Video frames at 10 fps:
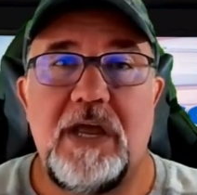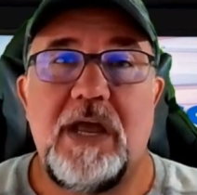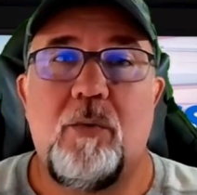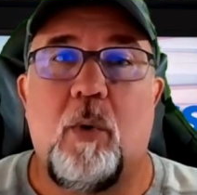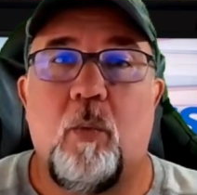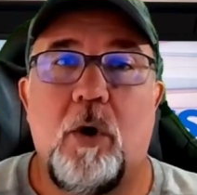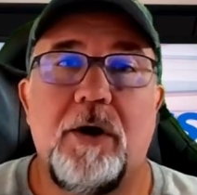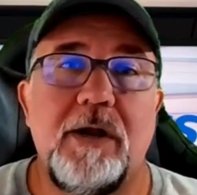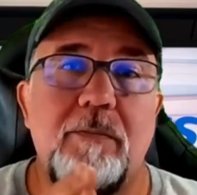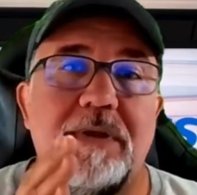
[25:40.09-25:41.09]
where we're going
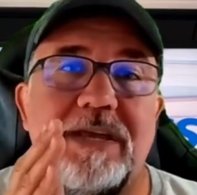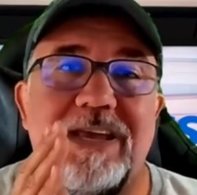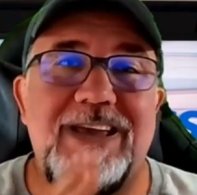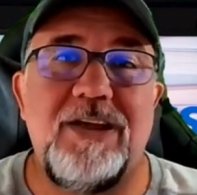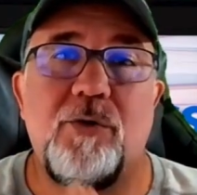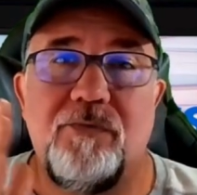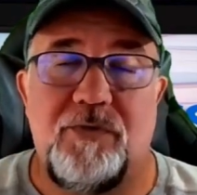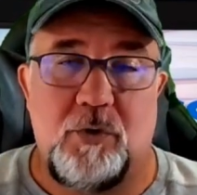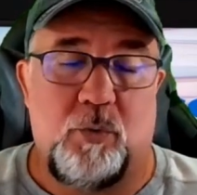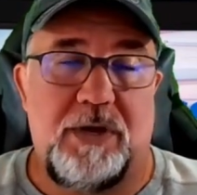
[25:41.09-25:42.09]
to be
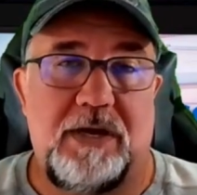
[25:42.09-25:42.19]
interviewing